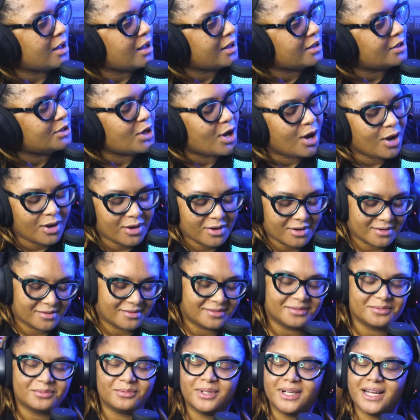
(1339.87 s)
y'all,
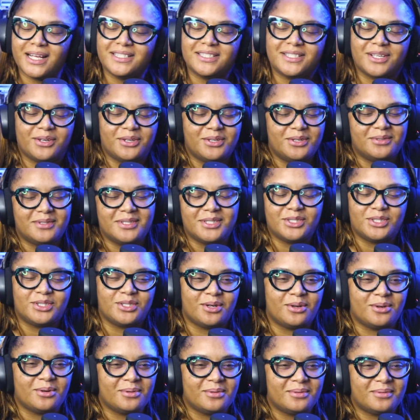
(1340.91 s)
when I tell you this
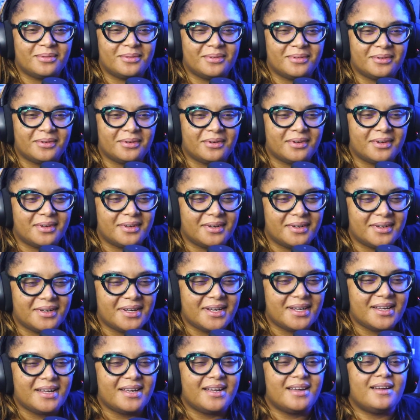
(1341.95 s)
show,
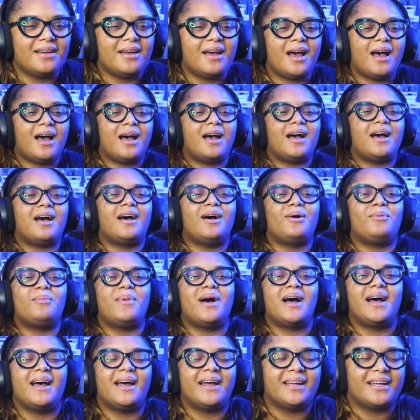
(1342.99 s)
oh
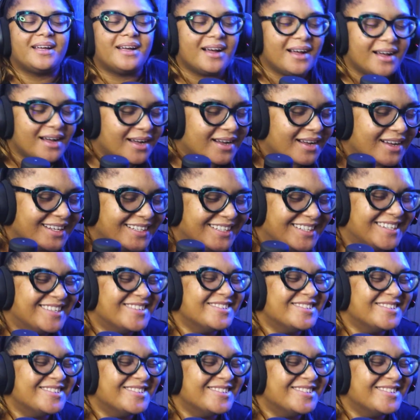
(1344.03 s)
my god.